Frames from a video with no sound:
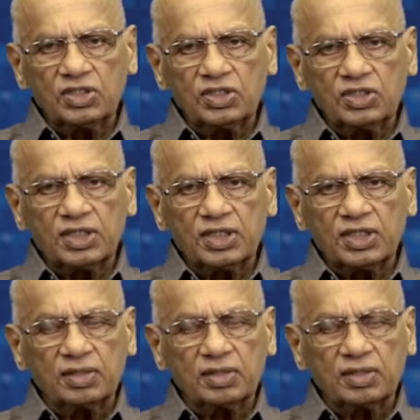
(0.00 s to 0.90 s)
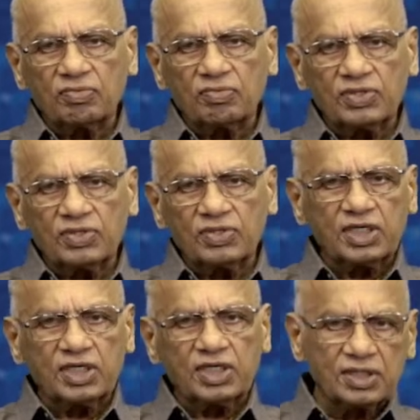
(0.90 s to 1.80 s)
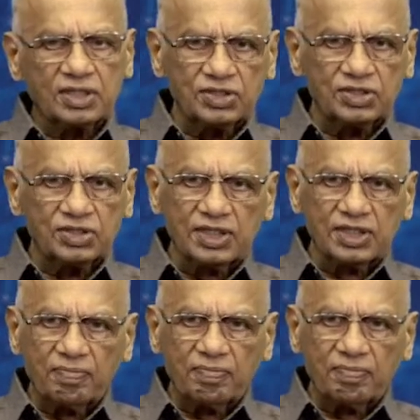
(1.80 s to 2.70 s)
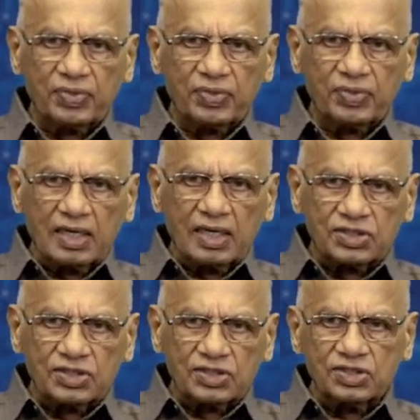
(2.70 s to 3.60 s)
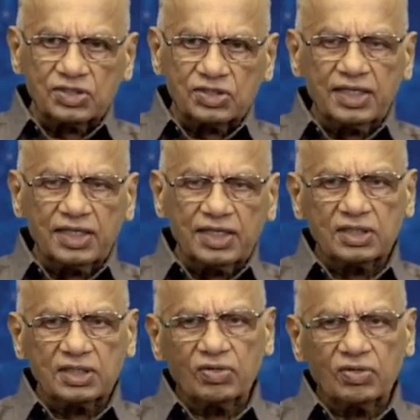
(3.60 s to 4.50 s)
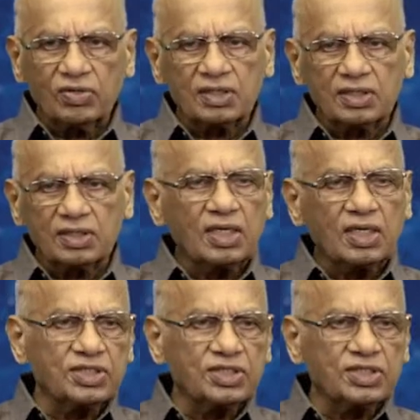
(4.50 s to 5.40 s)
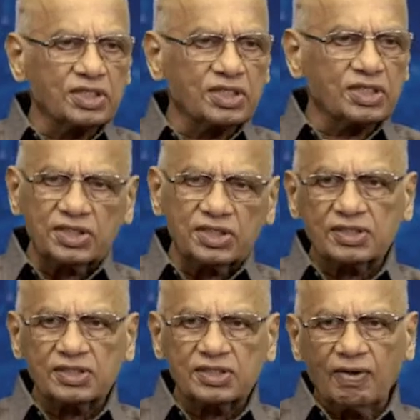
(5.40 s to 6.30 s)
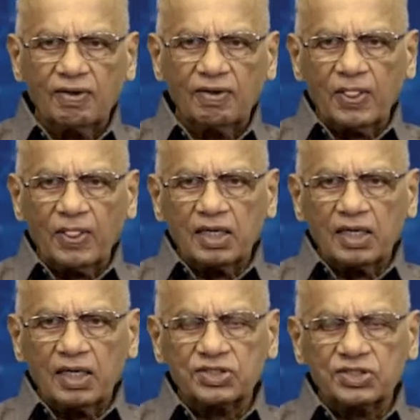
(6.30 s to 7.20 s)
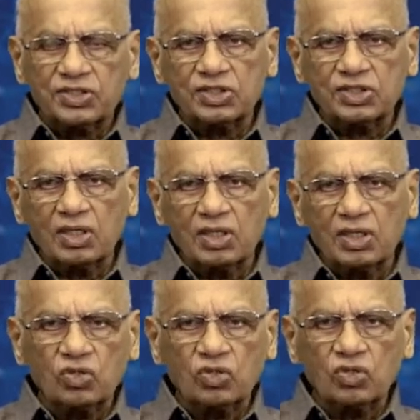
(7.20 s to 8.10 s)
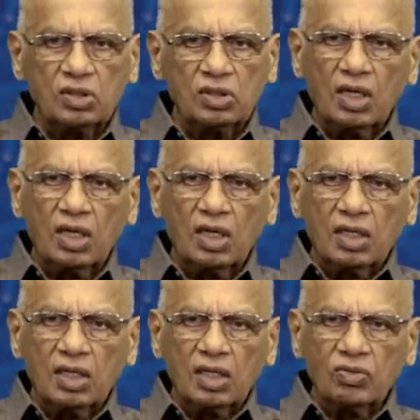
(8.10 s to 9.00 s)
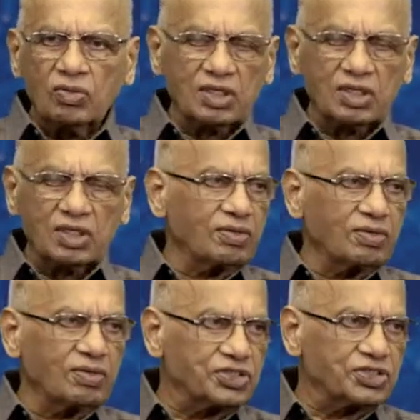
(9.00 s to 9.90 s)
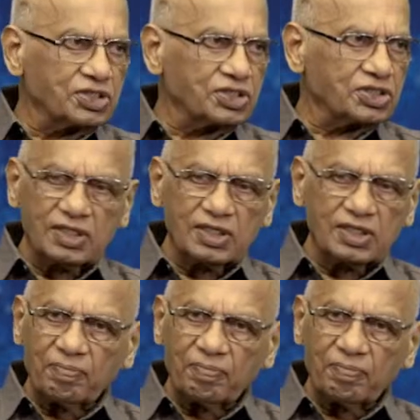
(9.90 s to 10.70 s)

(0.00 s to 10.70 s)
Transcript: Now he's retired. He's a first-rate engineer. Next is Janet, our theater nurse. Next is Rathod, who was our anesthetist.